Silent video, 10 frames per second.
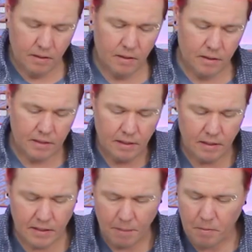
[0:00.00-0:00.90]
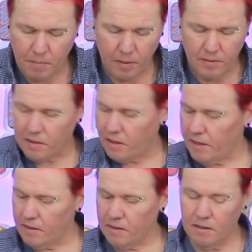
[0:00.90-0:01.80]
the same on both
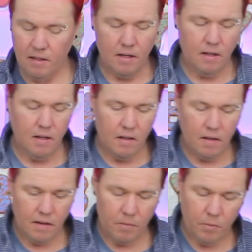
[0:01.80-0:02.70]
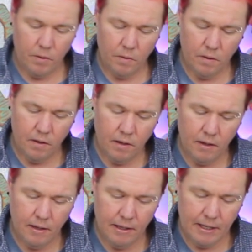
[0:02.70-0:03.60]
sides. Then we'll
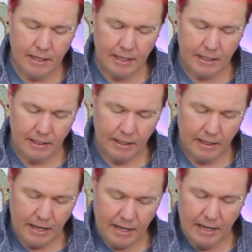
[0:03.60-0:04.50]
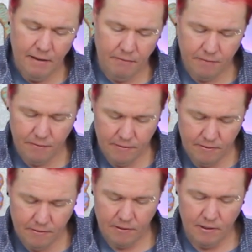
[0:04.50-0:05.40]
cut in half.
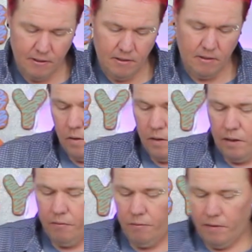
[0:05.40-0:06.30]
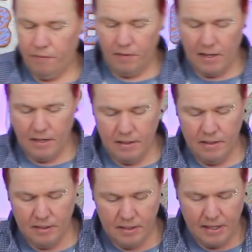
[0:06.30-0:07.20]
If we flatten
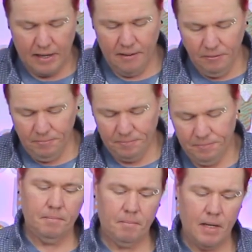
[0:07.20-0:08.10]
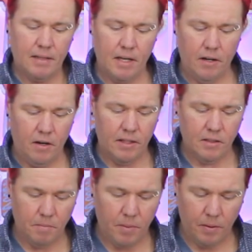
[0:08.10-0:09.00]
this down, make that nice
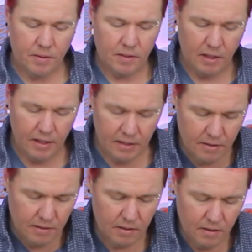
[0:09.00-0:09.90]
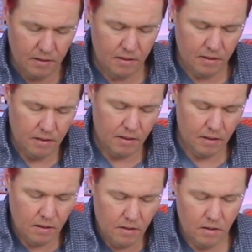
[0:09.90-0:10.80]
on both sides,
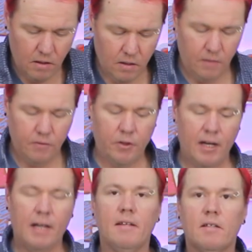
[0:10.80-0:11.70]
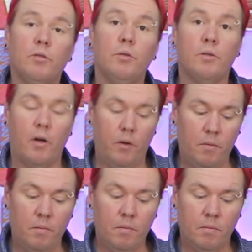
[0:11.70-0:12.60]
you've created this
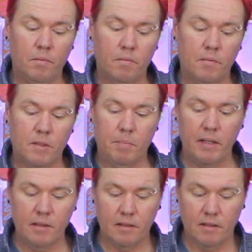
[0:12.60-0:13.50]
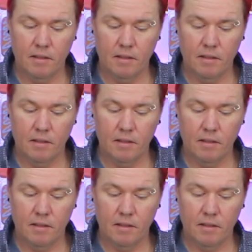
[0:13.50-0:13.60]
two-tone split.